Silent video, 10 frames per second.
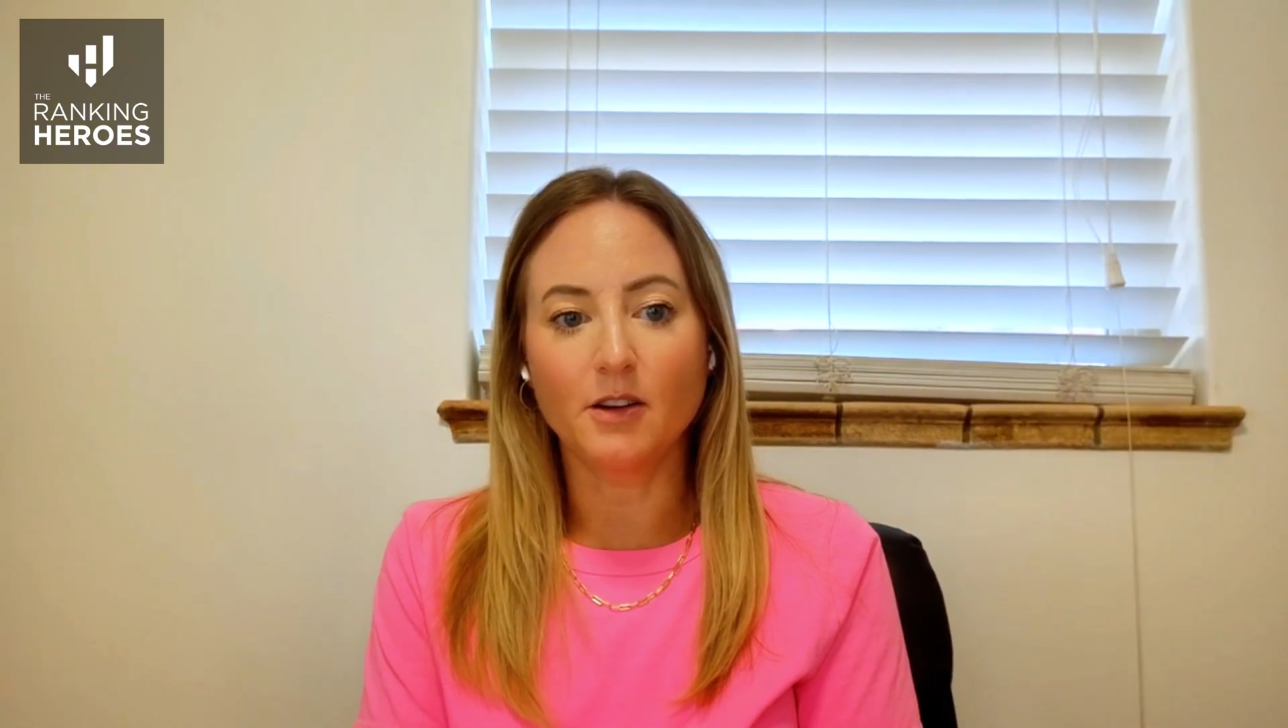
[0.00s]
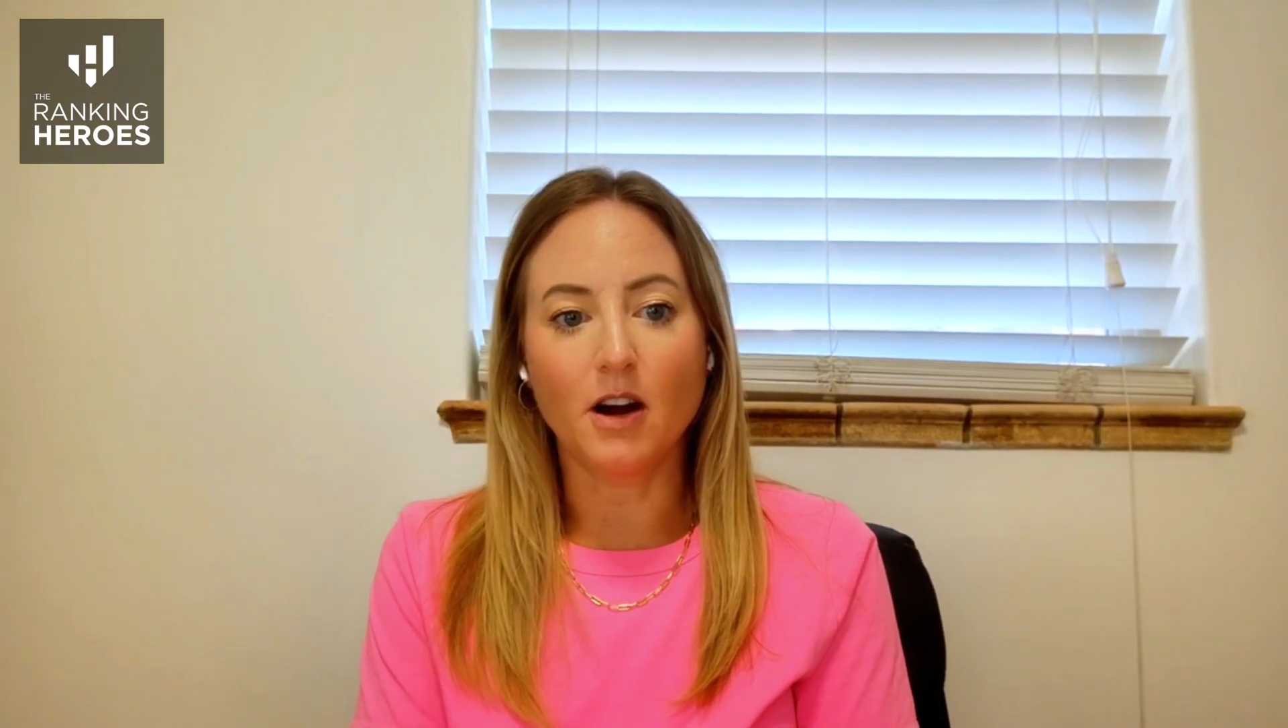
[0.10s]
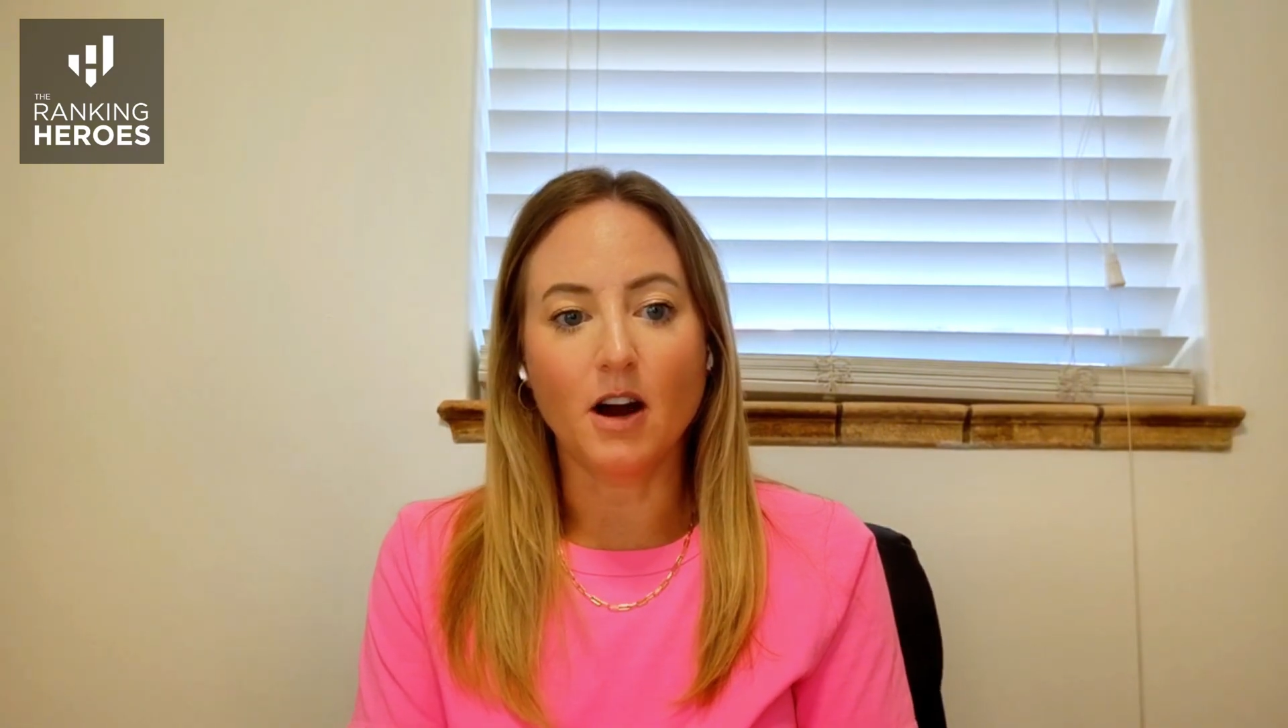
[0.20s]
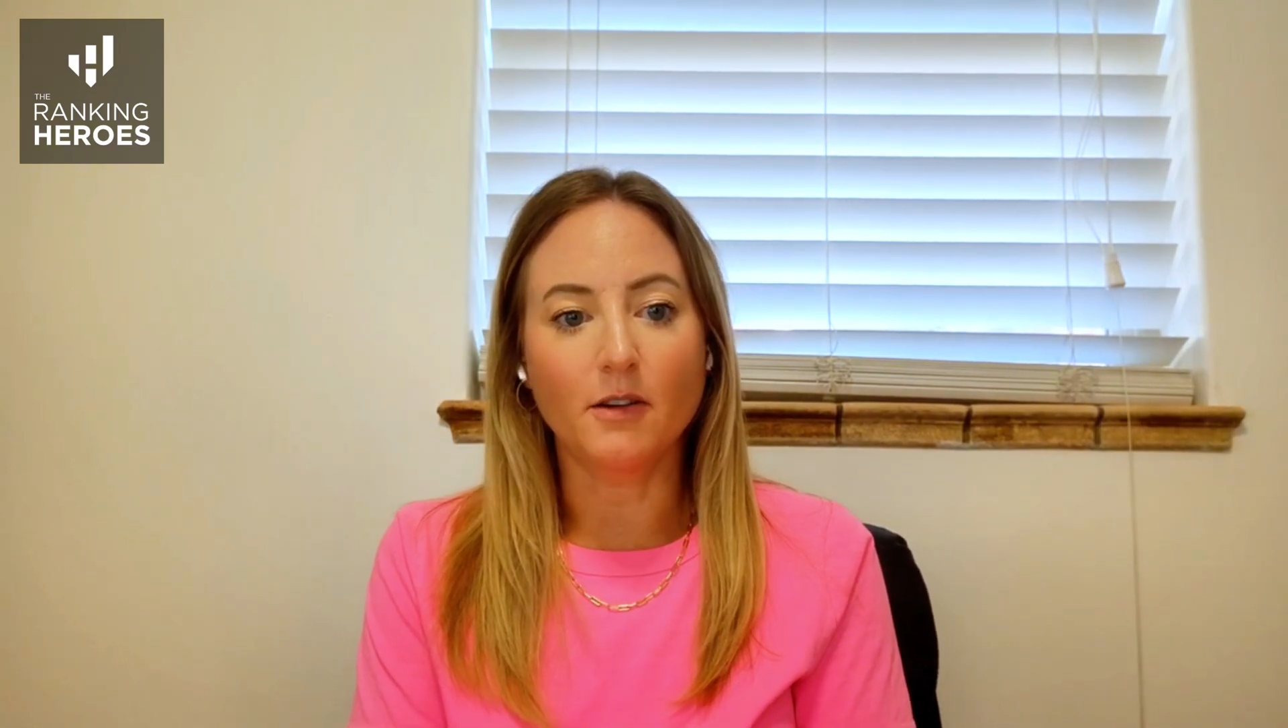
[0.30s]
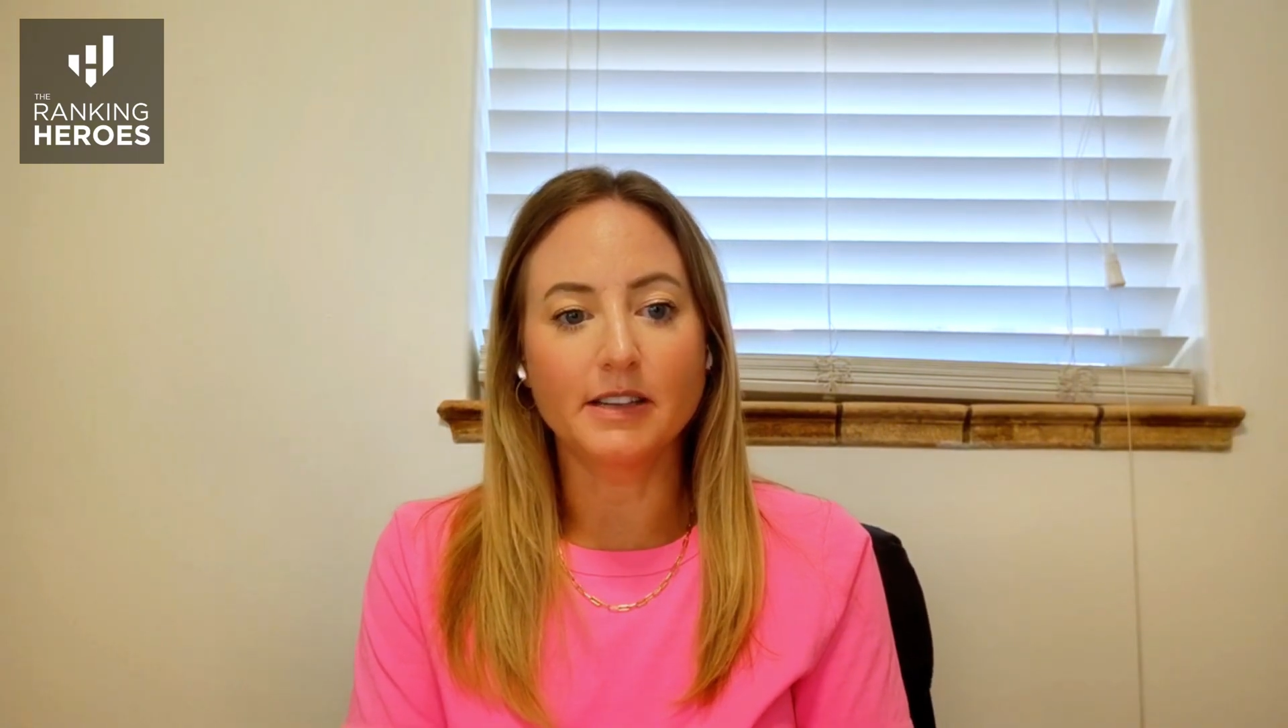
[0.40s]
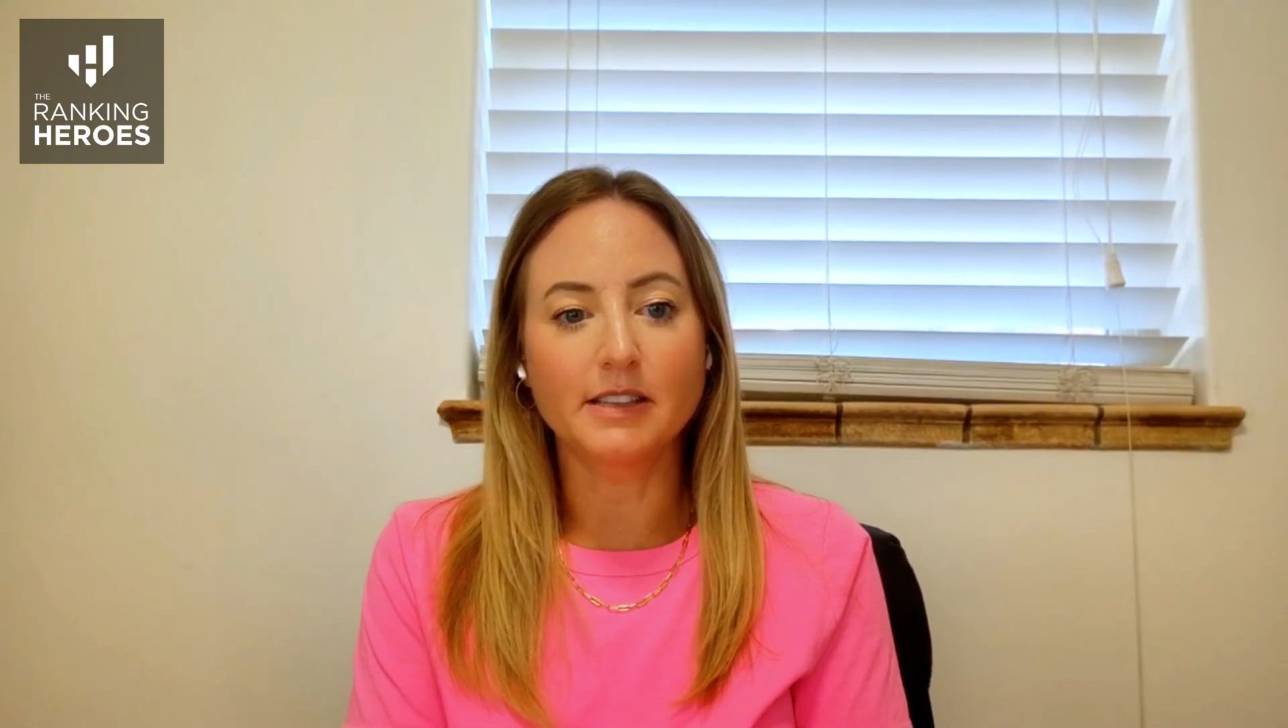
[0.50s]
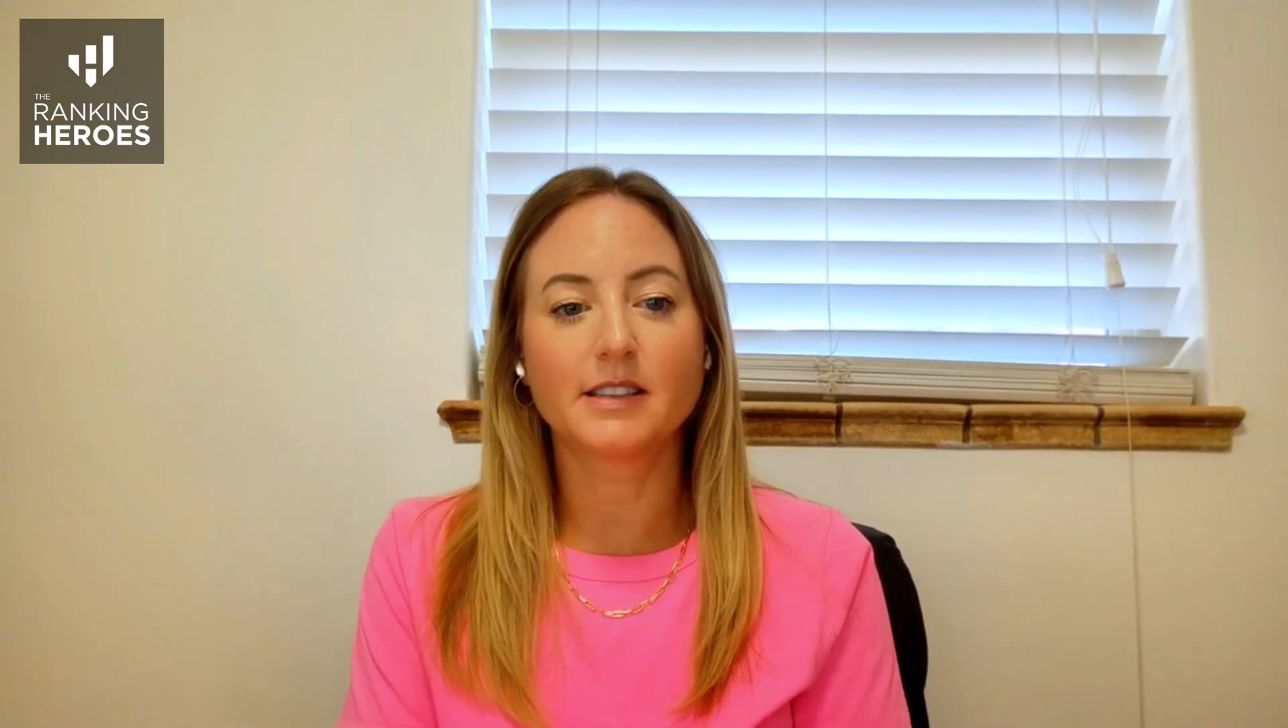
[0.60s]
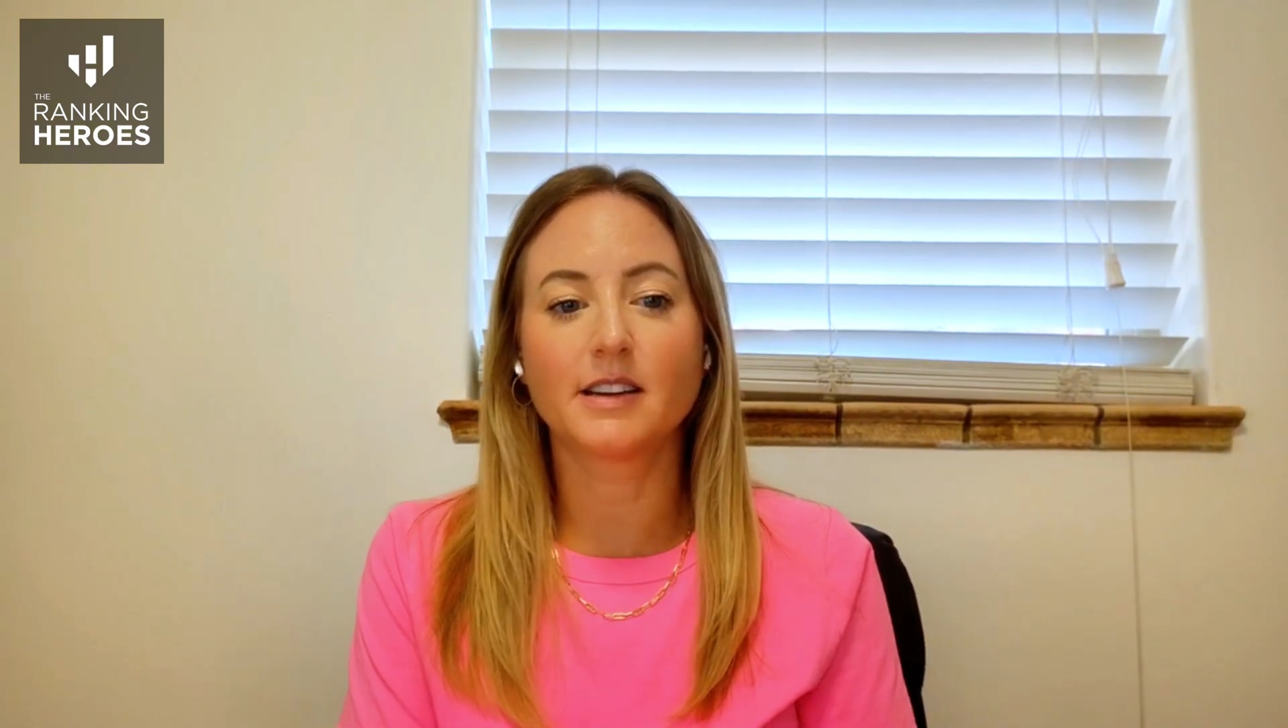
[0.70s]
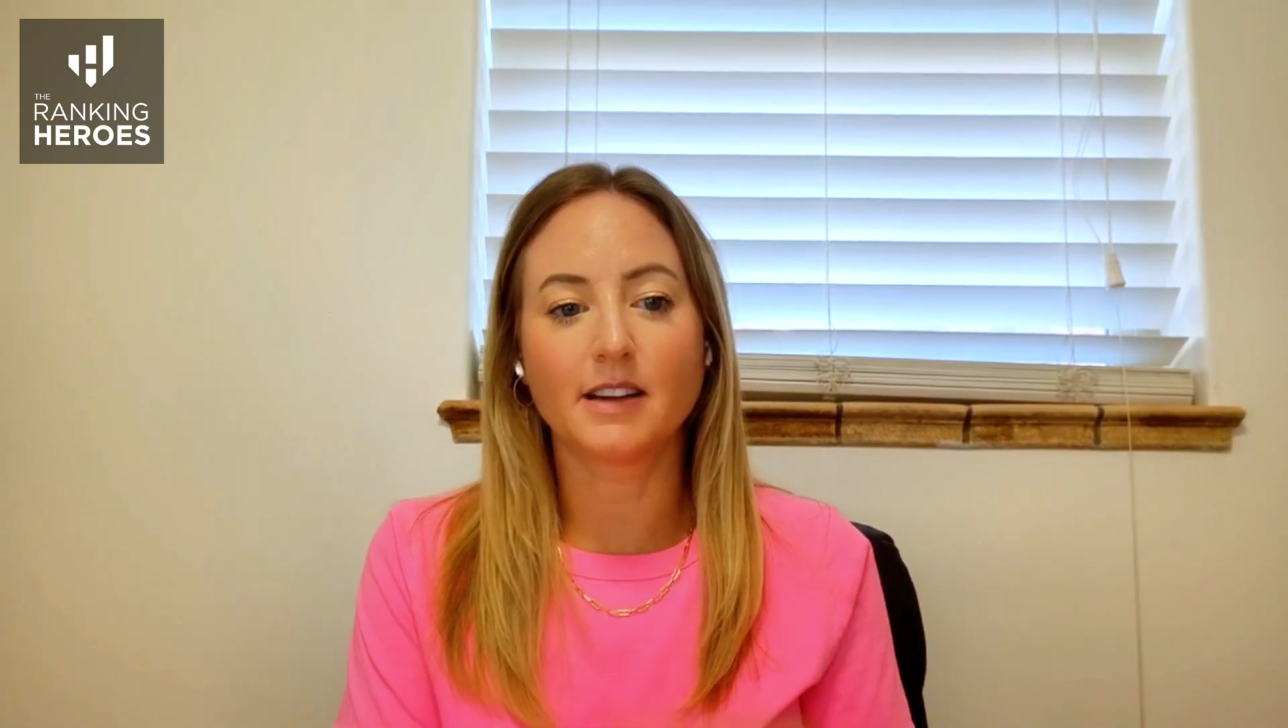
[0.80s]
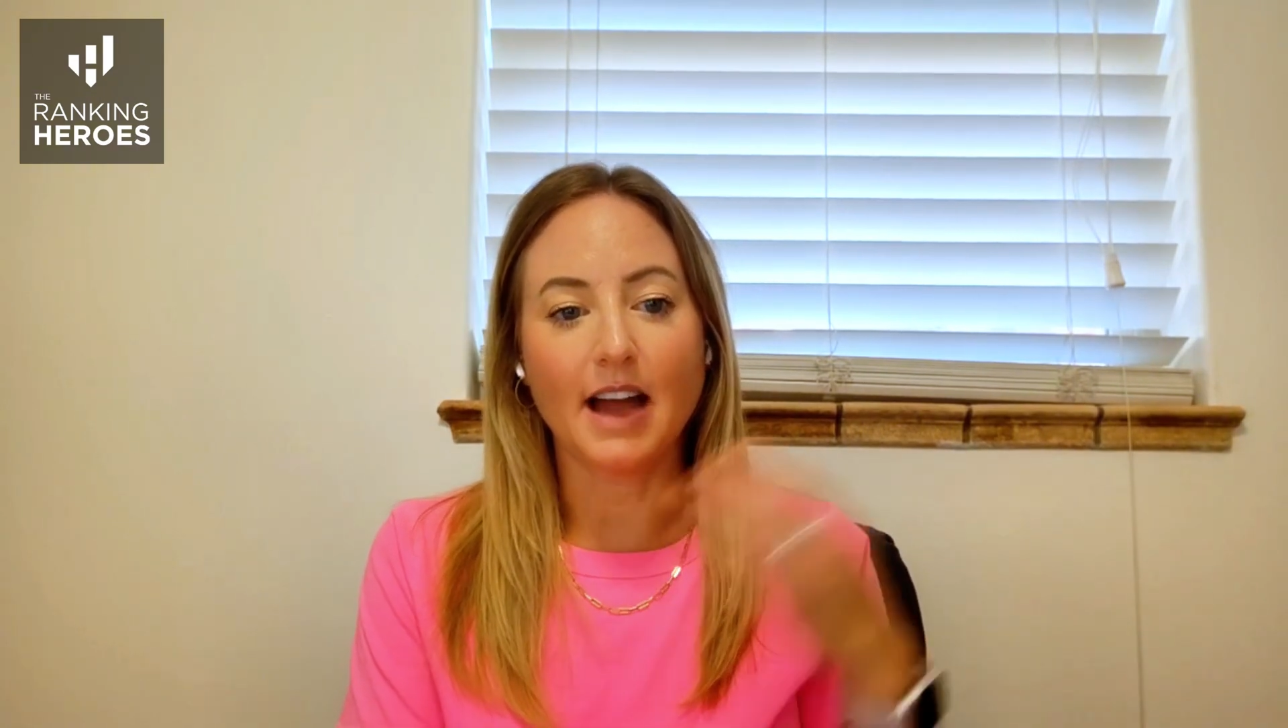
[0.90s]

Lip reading: you are always